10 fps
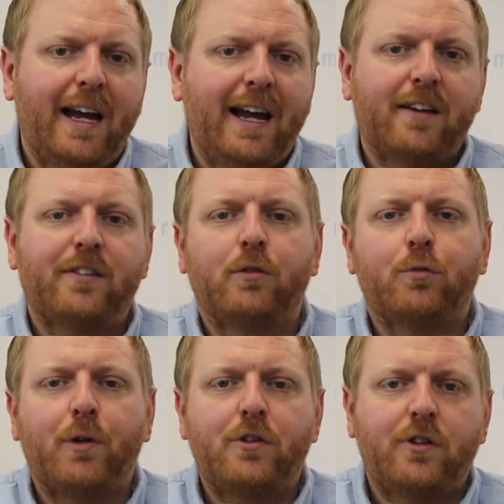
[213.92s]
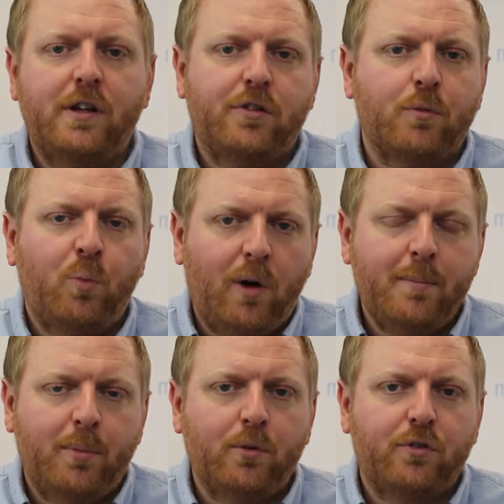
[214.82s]
Excel spreadsheets and
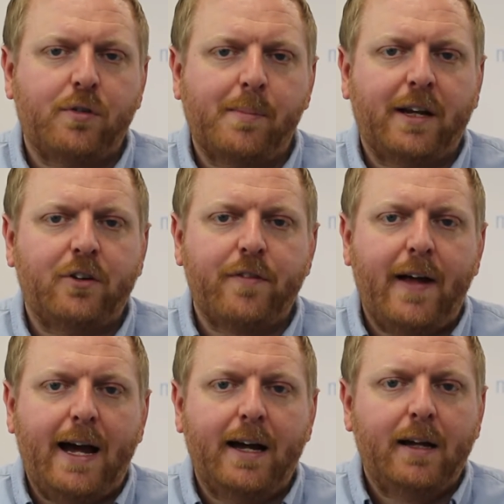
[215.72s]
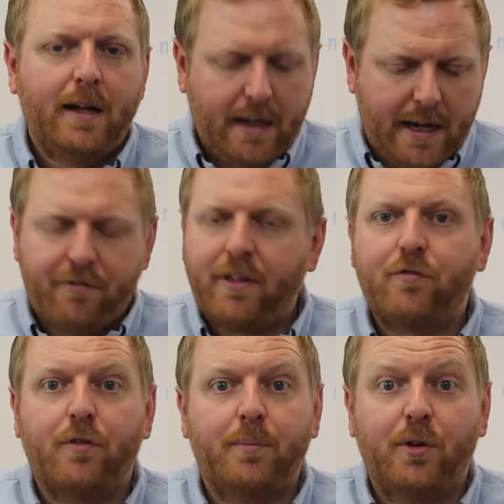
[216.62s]
whiteboards to manage that, everything
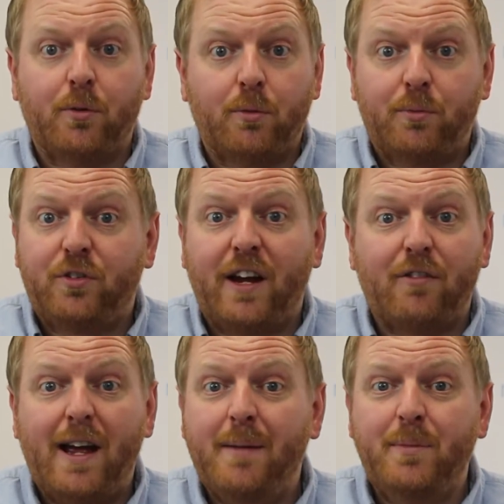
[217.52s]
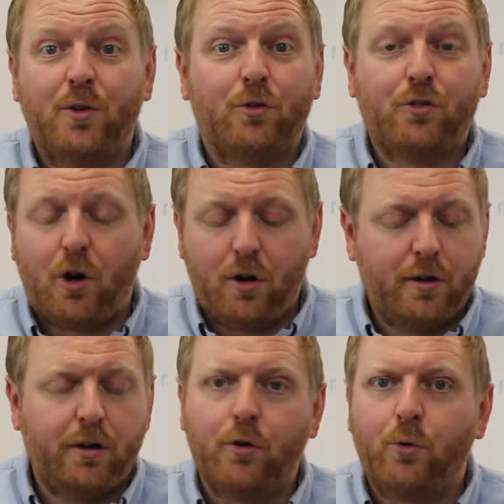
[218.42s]
from your CRM, your stock,
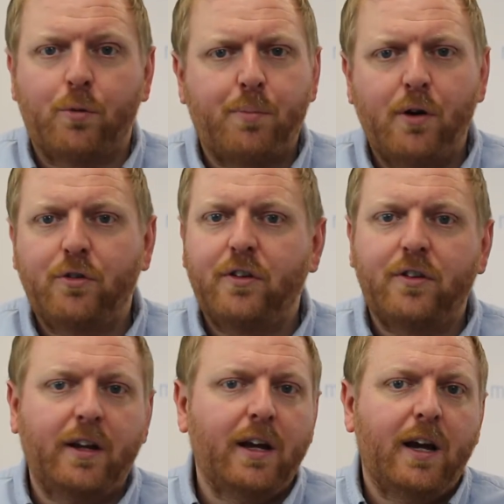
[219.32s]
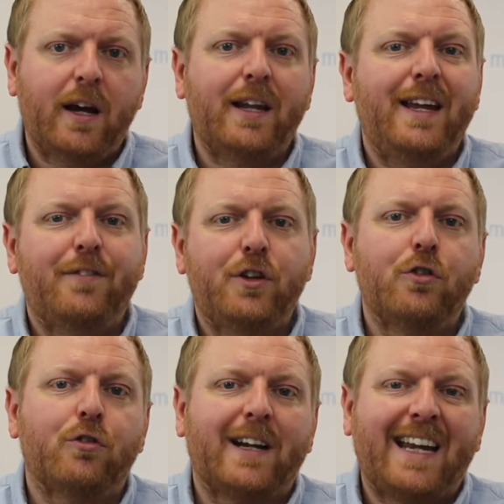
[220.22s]
your order processing, and even
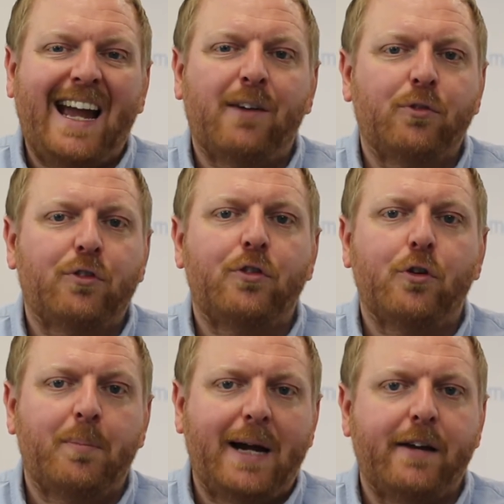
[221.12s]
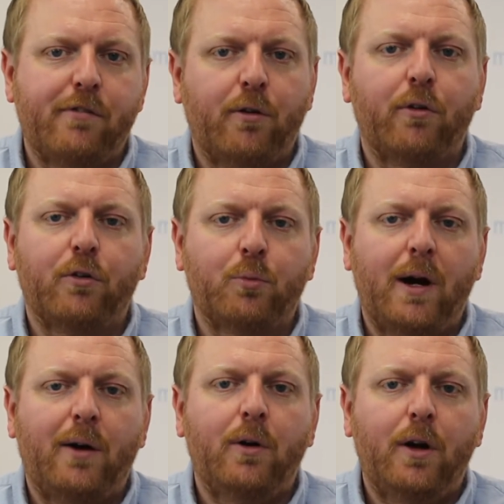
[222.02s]
your accounts and your payroll as
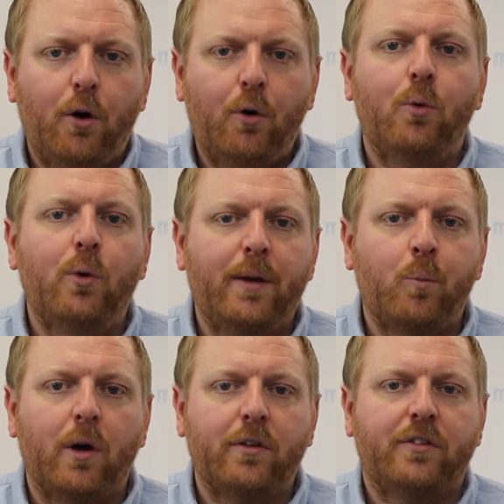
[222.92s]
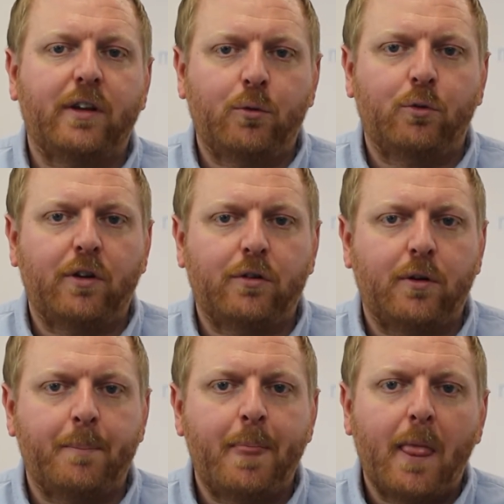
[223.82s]
well, all in one single
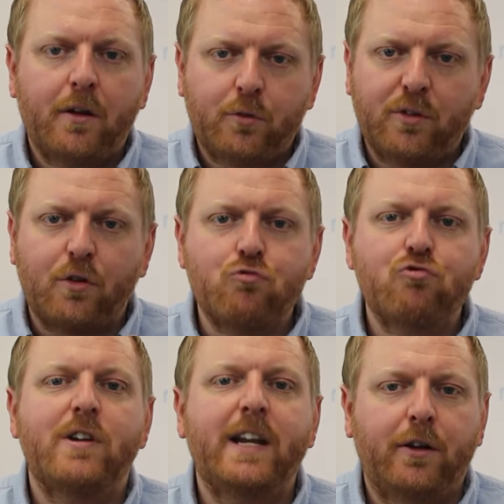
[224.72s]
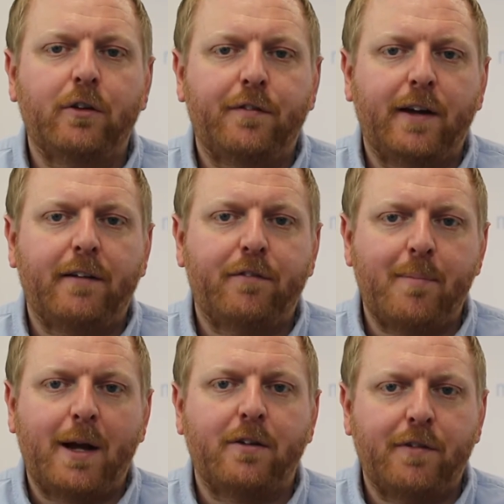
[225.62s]
system. So it's a really good fit for
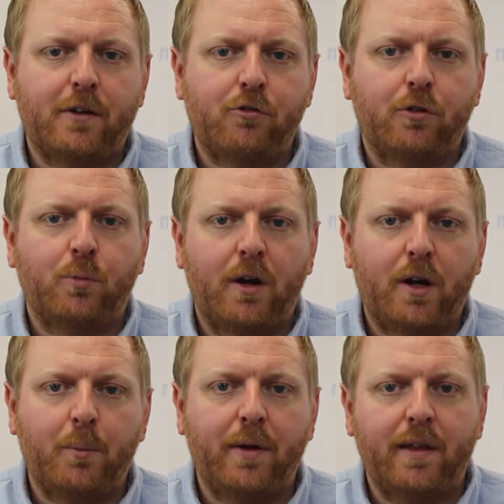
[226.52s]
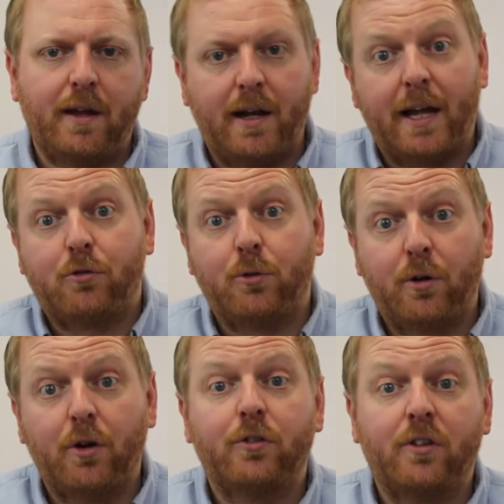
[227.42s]
manufacturers working with electrical
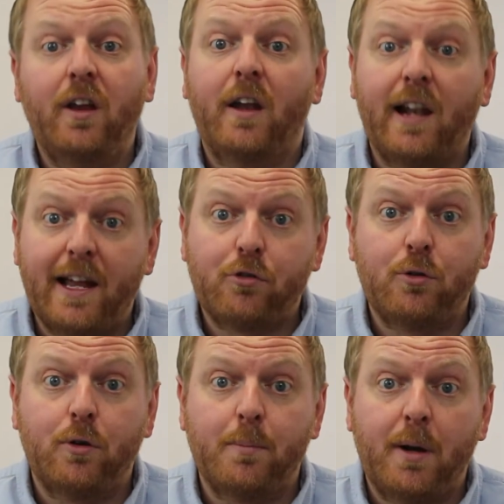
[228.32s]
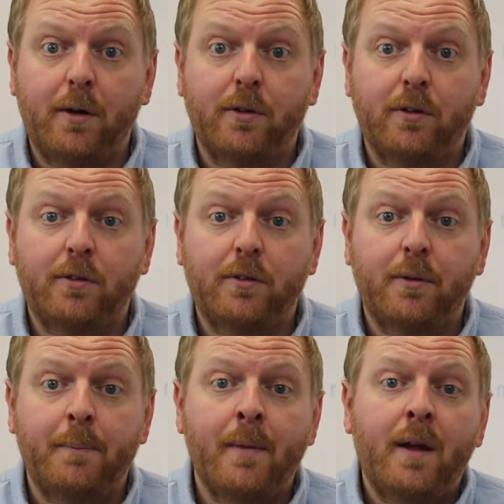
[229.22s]
goods and electrical components.
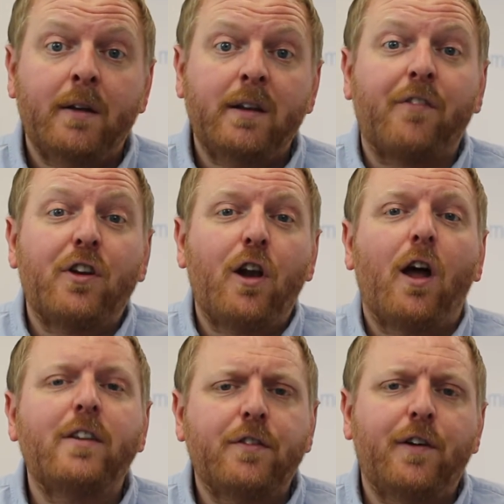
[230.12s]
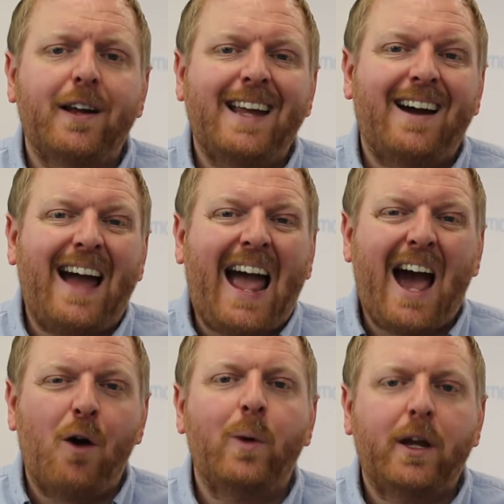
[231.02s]
Now, if you'd like to find out
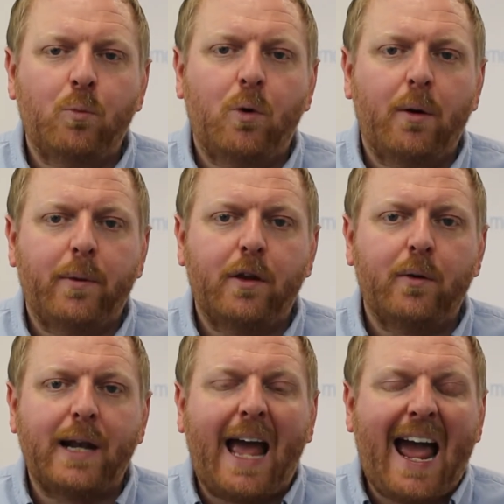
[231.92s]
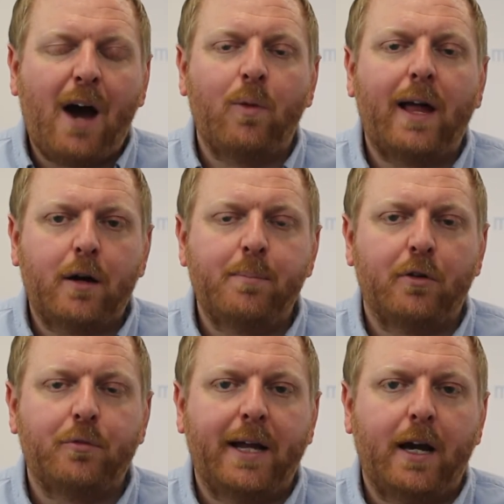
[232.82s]
how we can work with you and how that could
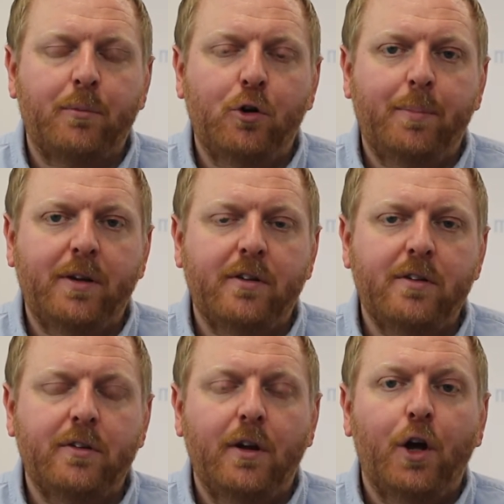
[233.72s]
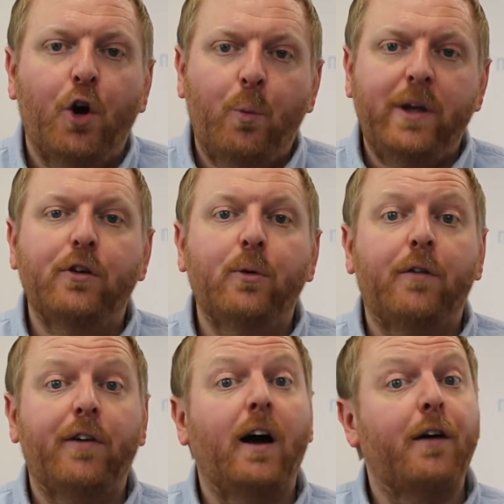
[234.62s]
possibly help your business, we do
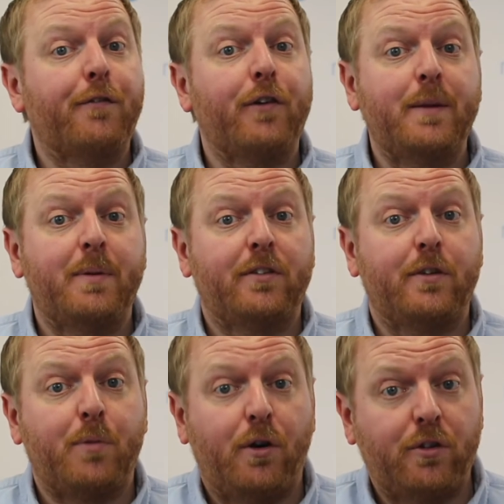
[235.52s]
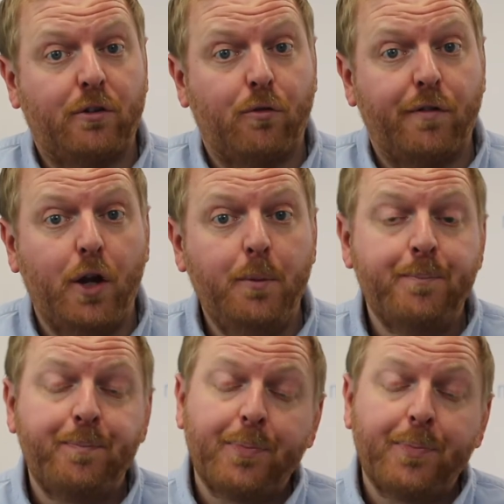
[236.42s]
offer a free business process review.